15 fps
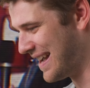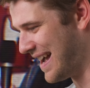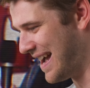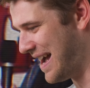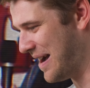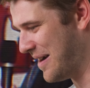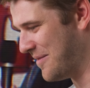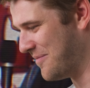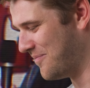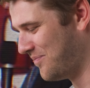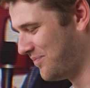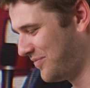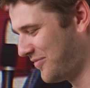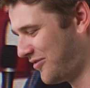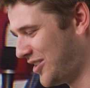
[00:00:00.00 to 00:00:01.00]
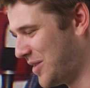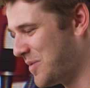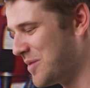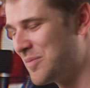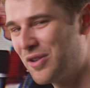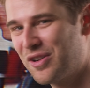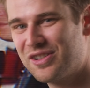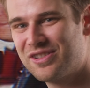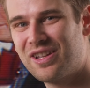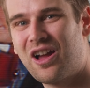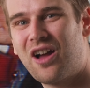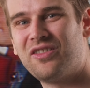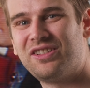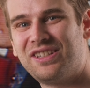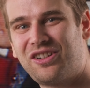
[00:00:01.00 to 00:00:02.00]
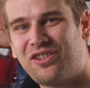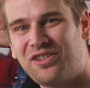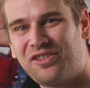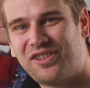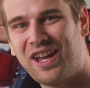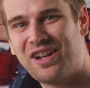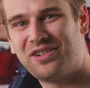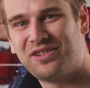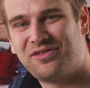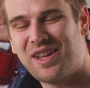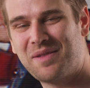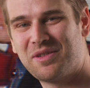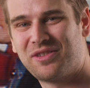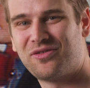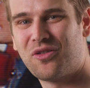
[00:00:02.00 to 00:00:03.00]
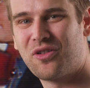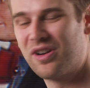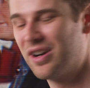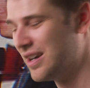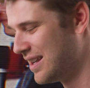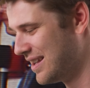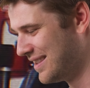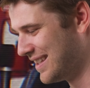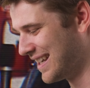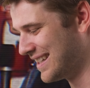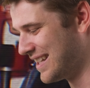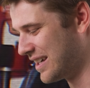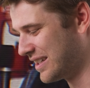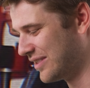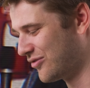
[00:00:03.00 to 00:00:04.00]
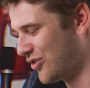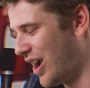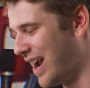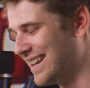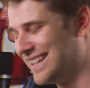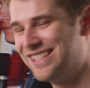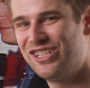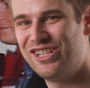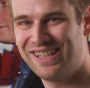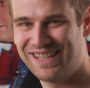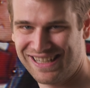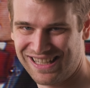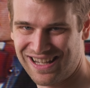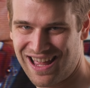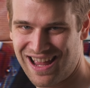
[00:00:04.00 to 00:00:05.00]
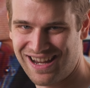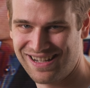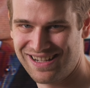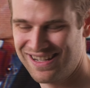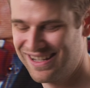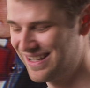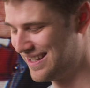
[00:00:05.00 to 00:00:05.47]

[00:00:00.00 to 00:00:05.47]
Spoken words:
Flipping birds, obviously Colonel Sanders is famous for the Kentucky Fried Chicken line,